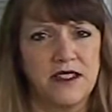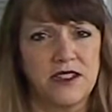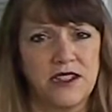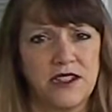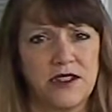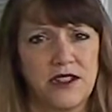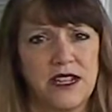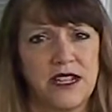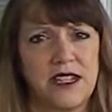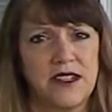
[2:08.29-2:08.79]

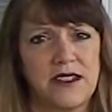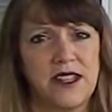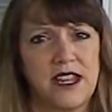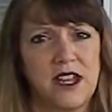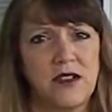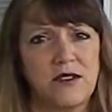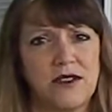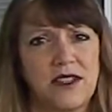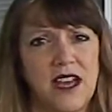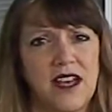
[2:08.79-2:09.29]
Street, the
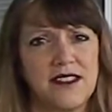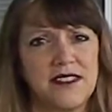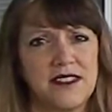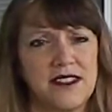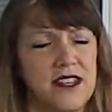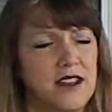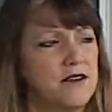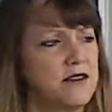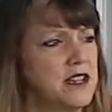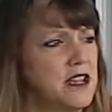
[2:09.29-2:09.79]
old Dotson
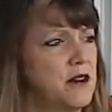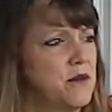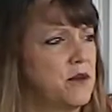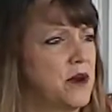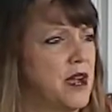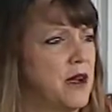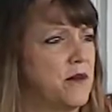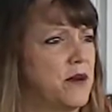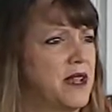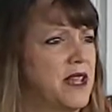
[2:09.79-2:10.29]
Hotel
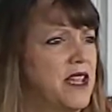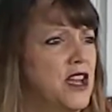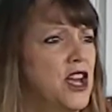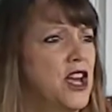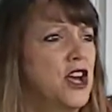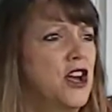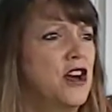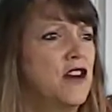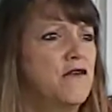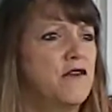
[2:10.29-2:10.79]
property.
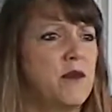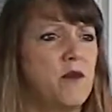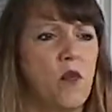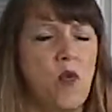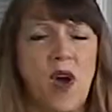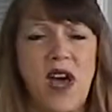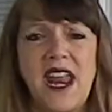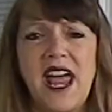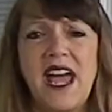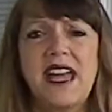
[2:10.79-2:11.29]
From
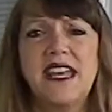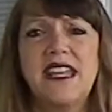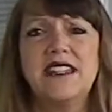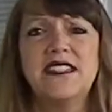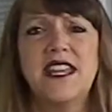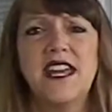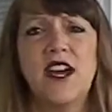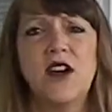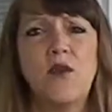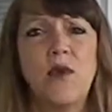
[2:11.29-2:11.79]
what I can
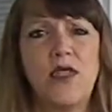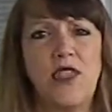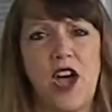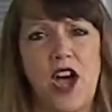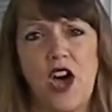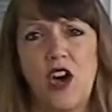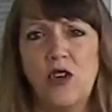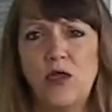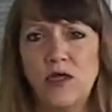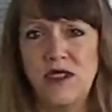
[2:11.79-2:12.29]
tell with the
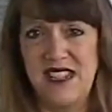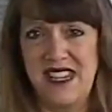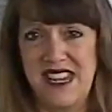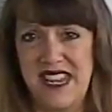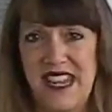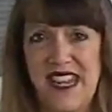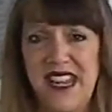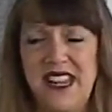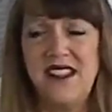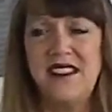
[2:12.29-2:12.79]
old
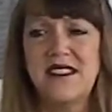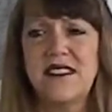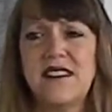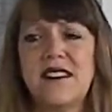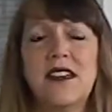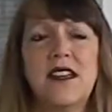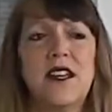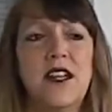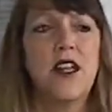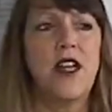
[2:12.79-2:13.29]
deeds,
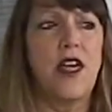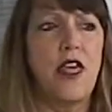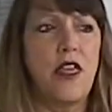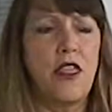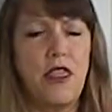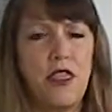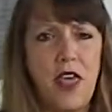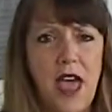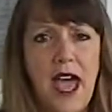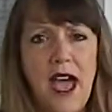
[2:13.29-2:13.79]

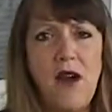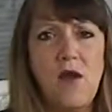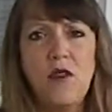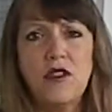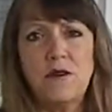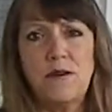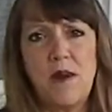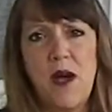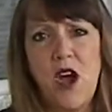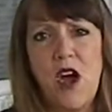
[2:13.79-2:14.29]
that
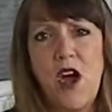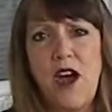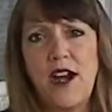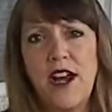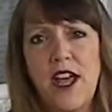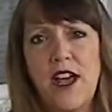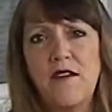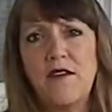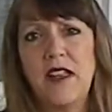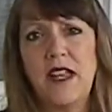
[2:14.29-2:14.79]
was part
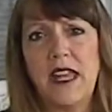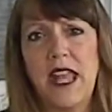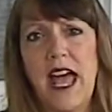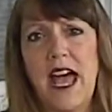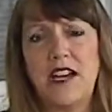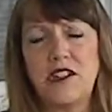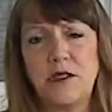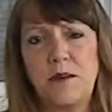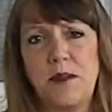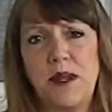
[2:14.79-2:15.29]
of the
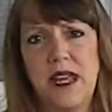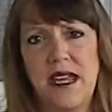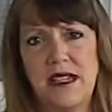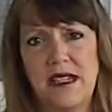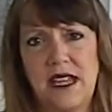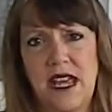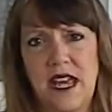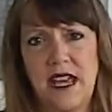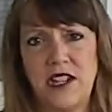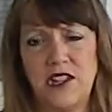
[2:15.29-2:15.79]
Lash
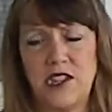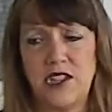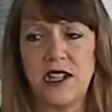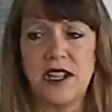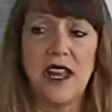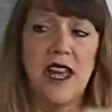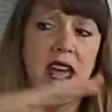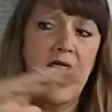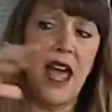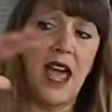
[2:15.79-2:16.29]
plantation.
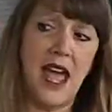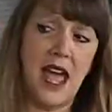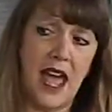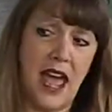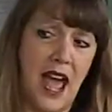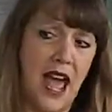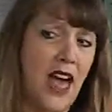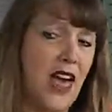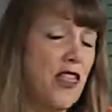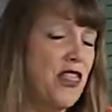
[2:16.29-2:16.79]

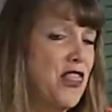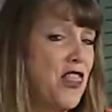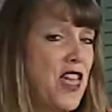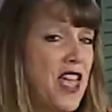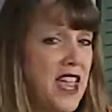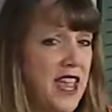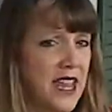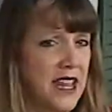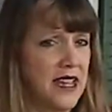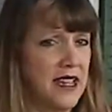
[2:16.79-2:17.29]
I
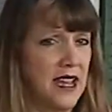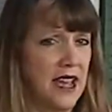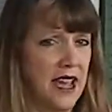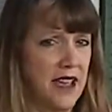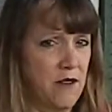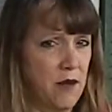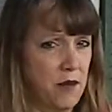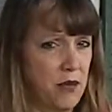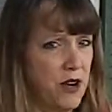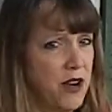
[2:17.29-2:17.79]
think, I
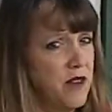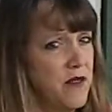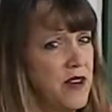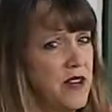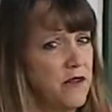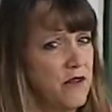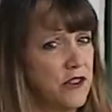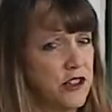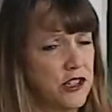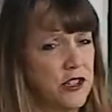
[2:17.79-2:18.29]
haven't proven
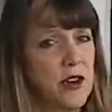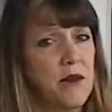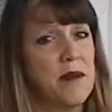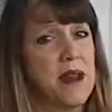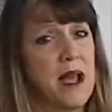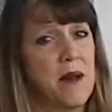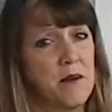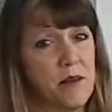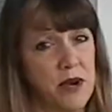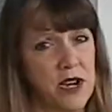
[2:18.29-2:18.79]
it for sure, but
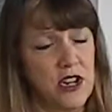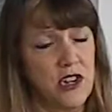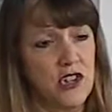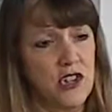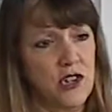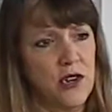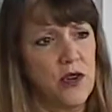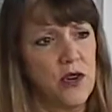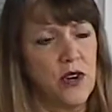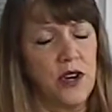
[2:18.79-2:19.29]
I'm pretty
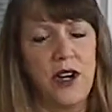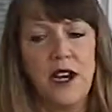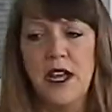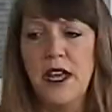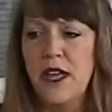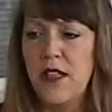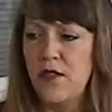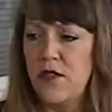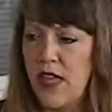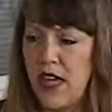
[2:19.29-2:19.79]
sure
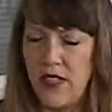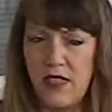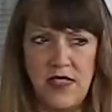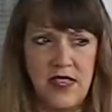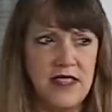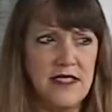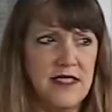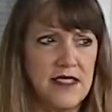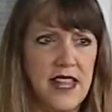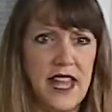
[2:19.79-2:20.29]
that
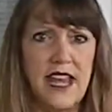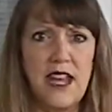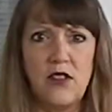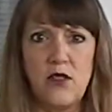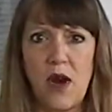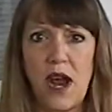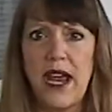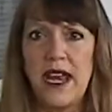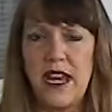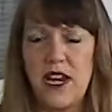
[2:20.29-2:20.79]
this land
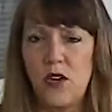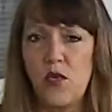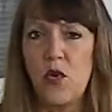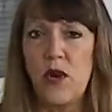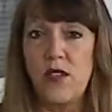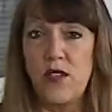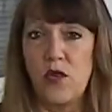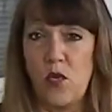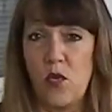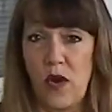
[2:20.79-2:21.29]
right here
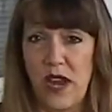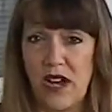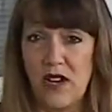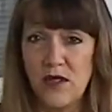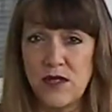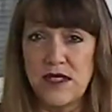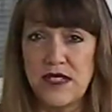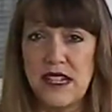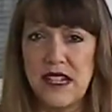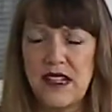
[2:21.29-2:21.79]
where the well
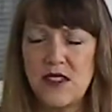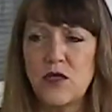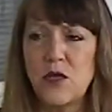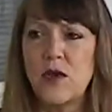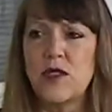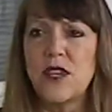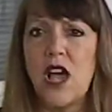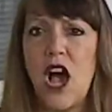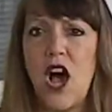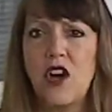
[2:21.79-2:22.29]
sits
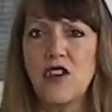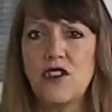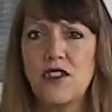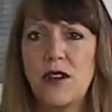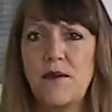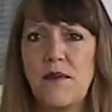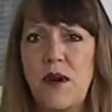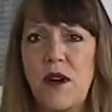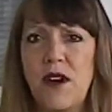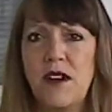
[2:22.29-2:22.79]
was also
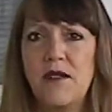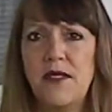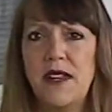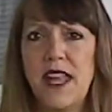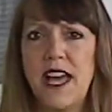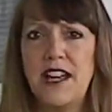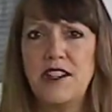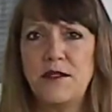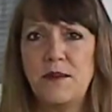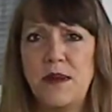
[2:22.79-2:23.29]
part of the
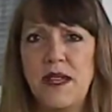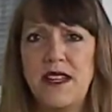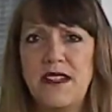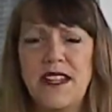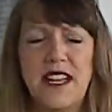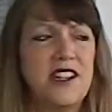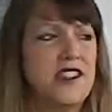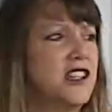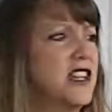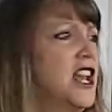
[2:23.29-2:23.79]
Lash
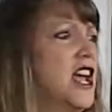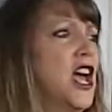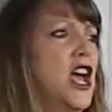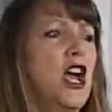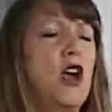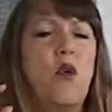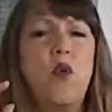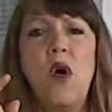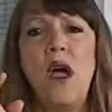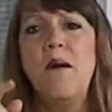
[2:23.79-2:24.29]
plantation.
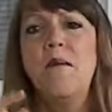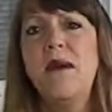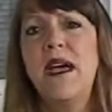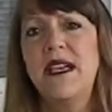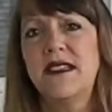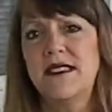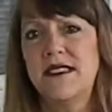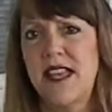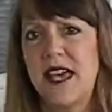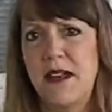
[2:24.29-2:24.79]
What
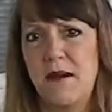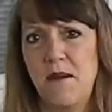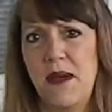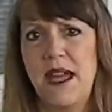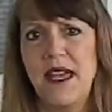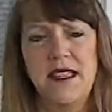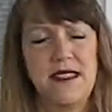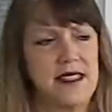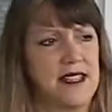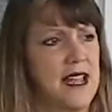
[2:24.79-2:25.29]
makes that
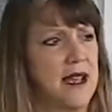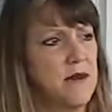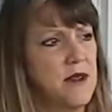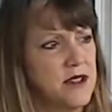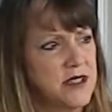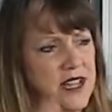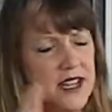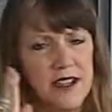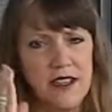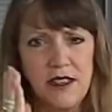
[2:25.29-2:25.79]
amazing? I'm going
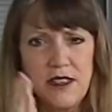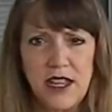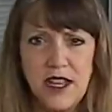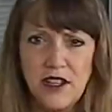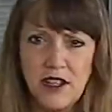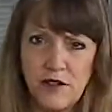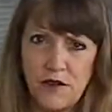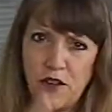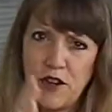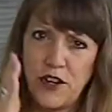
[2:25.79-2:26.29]
to tell you
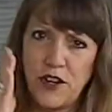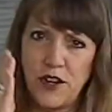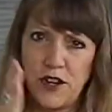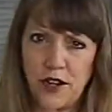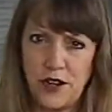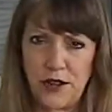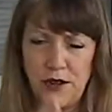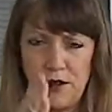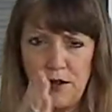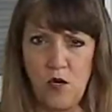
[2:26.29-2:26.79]
this for
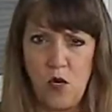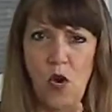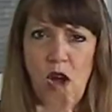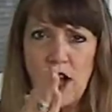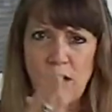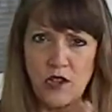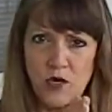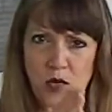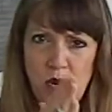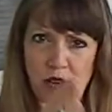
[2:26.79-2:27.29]
your
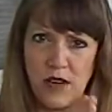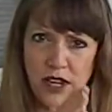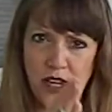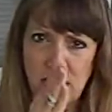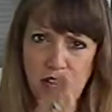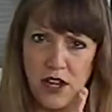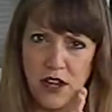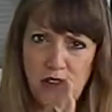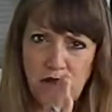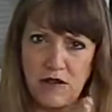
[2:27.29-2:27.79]
Watch Walnut
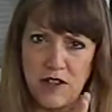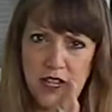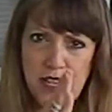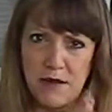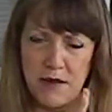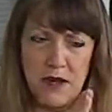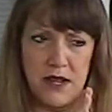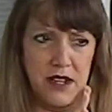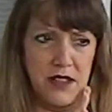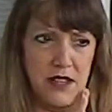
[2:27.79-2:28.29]
Cove
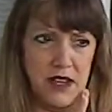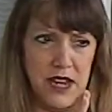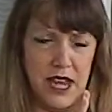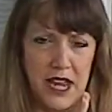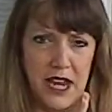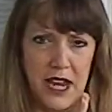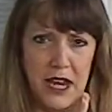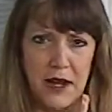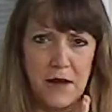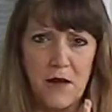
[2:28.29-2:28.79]
tidbit of the
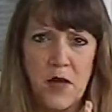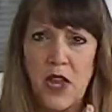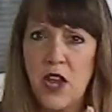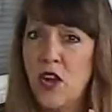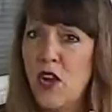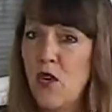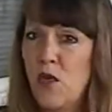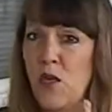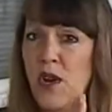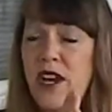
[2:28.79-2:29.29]
day.
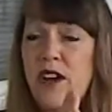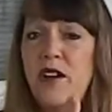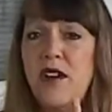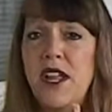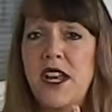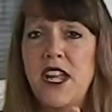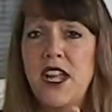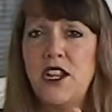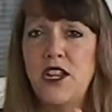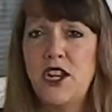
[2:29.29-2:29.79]
We're
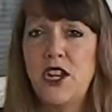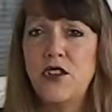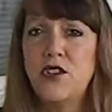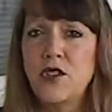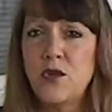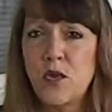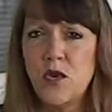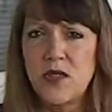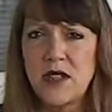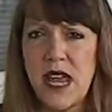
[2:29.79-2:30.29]
an
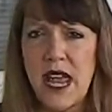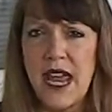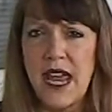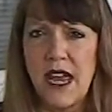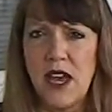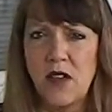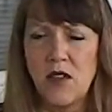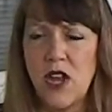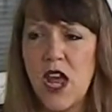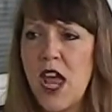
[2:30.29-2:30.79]
unusual
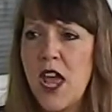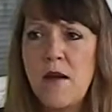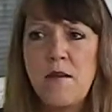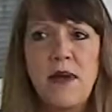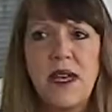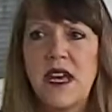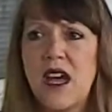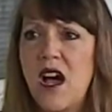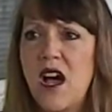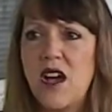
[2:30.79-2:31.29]
town
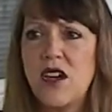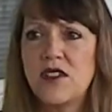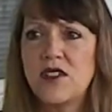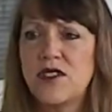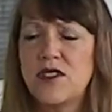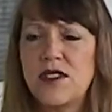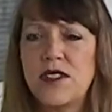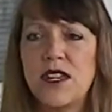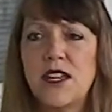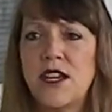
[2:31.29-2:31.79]

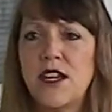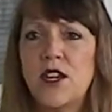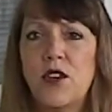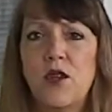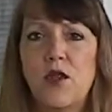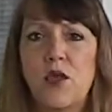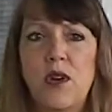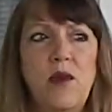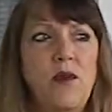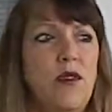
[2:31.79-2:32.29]
because
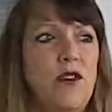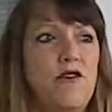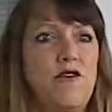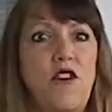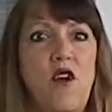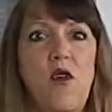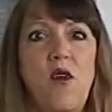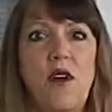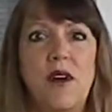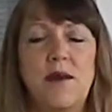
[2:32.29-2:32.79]
we were
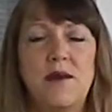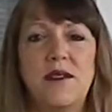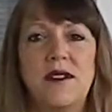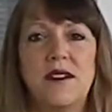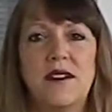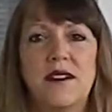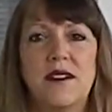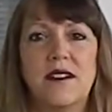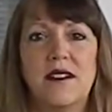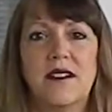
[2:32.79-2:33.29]
formed
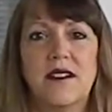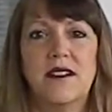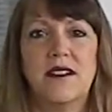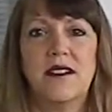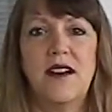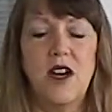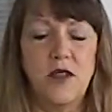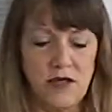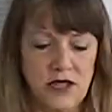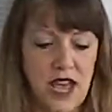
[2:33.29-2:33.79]

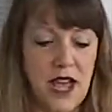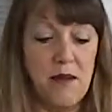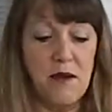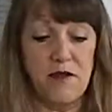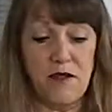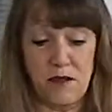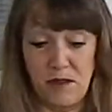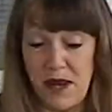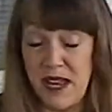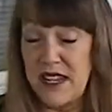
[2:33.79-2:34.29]
on top
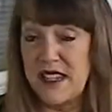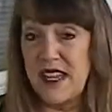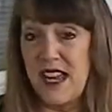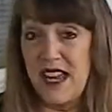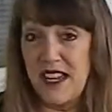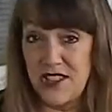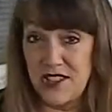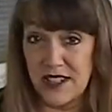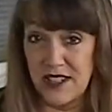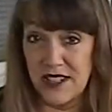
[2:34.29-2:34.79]
of a
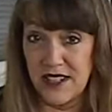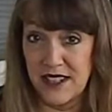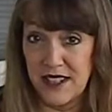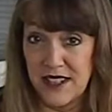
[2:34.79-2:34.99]
plantation.